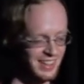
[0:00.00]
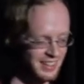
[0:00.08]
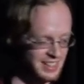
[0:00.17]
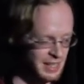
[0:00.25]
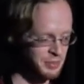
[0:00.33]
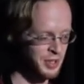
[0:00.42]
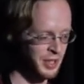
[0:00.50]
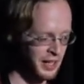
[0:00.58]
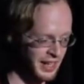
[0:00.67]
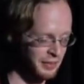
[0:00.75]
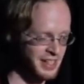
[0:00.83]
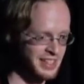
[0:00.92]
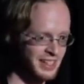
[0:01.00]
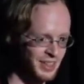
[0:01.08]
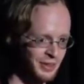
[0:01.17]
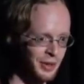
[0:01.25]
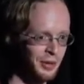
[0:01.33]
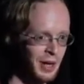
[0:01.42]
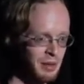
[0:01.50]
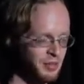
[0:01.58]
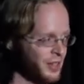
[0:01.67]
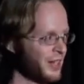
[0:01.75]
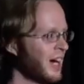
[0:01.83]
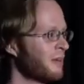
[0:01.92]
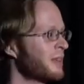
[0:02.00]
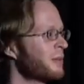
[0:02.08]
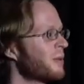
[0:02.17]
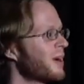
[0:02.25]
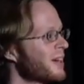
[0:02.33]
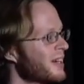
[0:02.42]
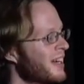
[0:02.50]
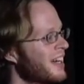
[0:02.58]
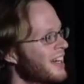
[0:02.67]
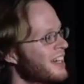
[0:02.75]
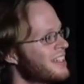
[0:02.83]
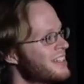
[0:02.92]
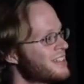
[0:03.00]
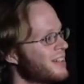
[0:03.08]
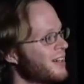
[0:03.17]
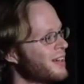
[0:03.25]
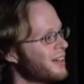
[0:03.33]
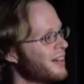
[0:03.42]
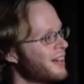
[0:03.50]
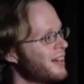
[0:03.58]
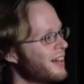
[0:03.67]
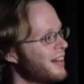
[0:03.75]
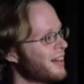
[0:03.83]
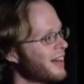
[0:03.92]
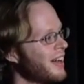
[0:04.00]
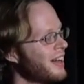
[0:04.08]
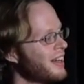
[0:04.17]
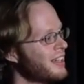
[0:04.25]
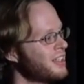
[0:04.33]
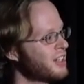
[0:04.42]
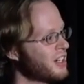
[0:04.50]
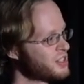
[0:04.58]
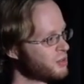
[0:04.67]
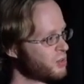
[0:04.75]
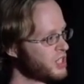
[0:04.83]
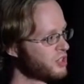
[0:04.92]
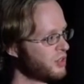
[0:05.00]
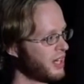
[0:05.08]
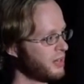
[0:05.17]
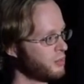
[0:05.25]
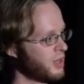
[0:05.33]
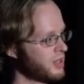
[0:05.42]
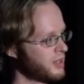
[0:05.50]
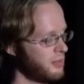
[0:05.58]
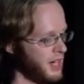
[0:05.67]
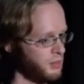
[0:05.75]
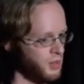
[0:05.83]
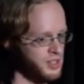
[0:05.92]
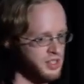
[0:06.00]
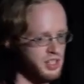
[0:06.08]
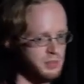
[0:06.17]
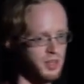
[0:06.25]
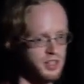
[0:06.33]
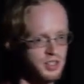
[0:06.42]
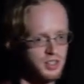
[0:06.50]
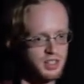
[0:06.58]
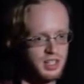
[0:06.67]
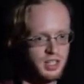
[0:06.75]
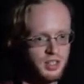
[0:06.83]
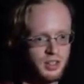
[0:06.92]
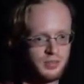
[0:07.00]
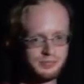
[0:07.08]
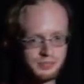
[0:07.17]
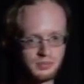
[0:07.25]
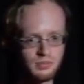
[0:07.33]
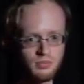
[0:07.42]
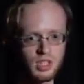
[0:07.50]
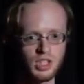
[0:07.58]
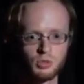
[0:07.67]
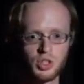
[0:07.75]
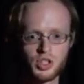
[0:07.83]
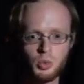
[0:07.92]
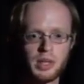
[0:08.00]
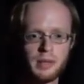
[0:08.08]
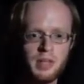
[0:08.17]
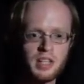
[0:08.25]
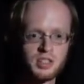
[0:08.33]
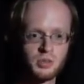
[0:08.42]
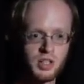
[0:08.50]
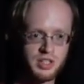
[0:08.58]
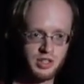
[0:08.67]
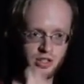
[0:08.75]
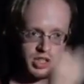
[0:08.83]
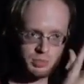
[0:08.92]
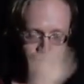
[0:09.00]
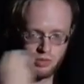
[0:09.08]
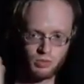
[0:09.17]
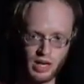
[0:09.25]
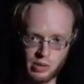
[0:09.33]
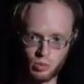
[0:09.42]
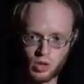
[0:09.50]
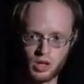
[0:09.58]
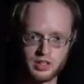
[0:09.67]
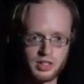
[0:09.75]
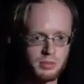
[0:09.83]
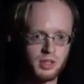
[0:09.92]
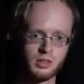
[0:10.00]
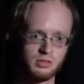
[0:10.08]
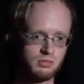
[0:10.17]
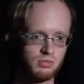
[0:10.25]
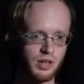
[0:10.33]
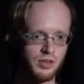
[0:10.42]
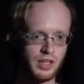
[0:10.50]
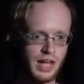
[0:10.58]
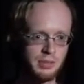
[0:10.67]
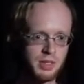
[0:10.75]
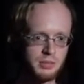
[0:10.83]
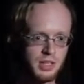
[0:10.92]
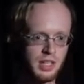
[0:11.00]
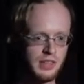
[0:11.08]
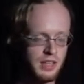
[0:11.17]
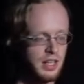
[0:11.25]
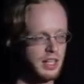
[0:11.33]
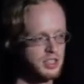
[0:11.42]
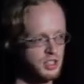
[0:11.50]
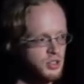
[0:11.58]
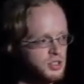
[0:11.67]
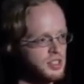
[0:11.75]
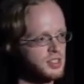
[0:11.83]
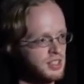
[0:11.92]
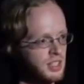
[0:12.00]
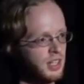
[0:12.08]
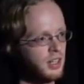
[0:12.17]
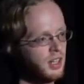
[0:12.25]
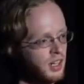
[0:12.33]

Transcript: deep neural networks they had to throw away before they got one that worked. So, okay. You can also retrain with command words interspersed. So you can take your original Wikipedia source and you can just put random words in the middle, wherever they happen to be. And then it gets used to seeing